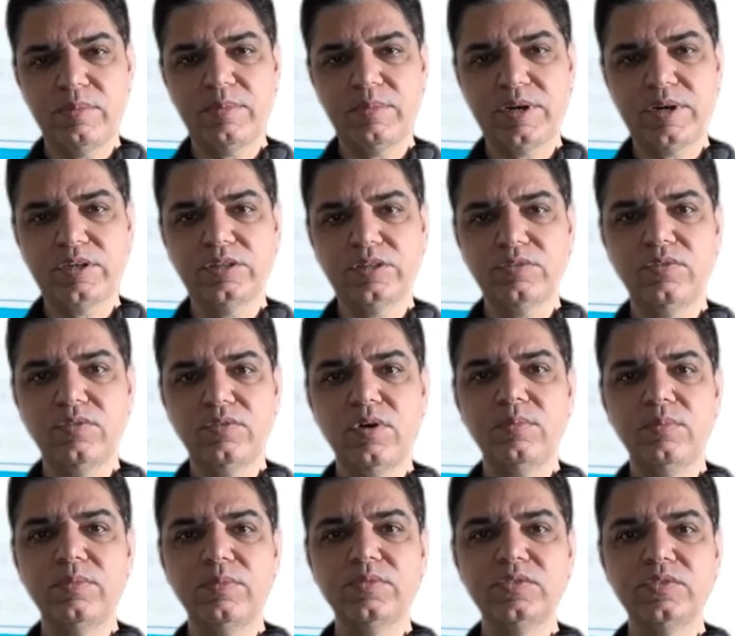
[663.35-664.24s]
it in the form
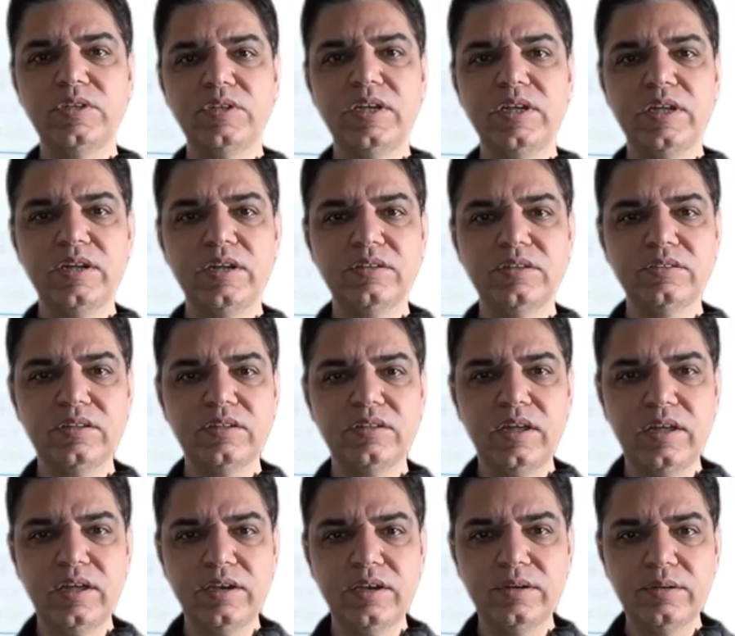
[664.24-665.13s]
of CNS
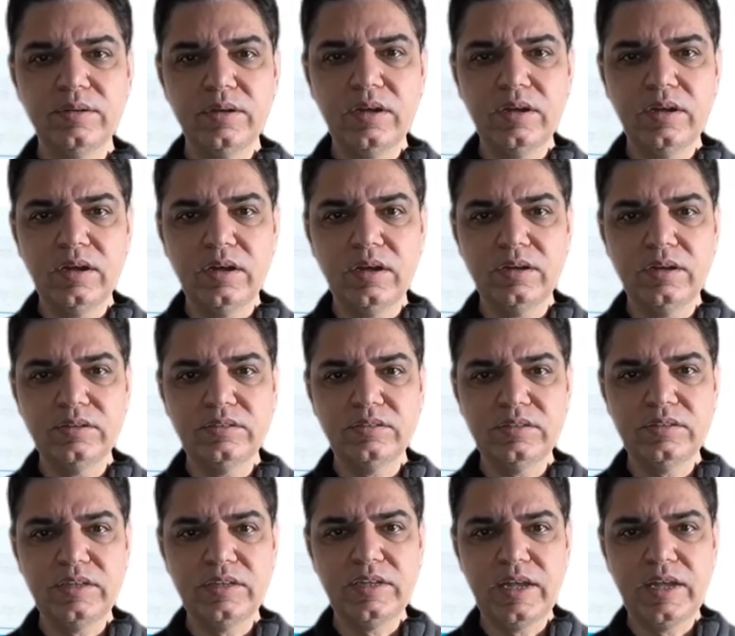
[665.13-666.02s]
and
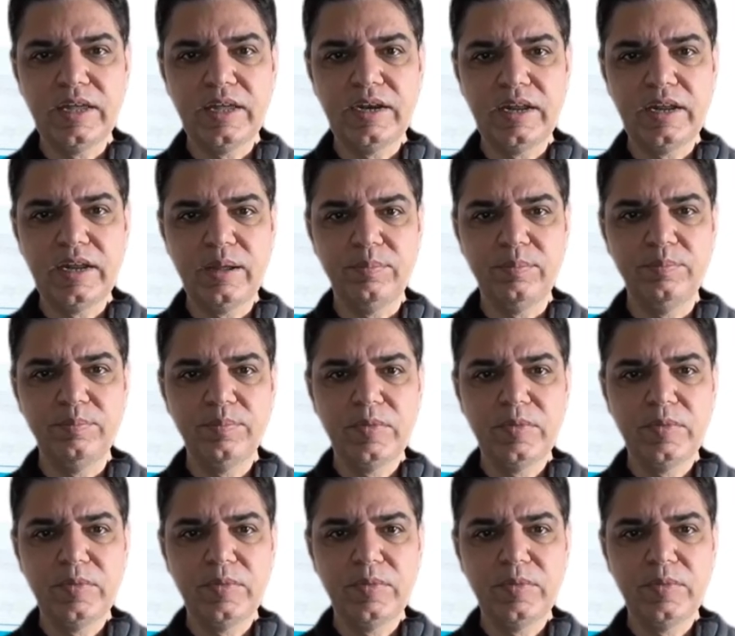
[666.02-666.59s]
CNM.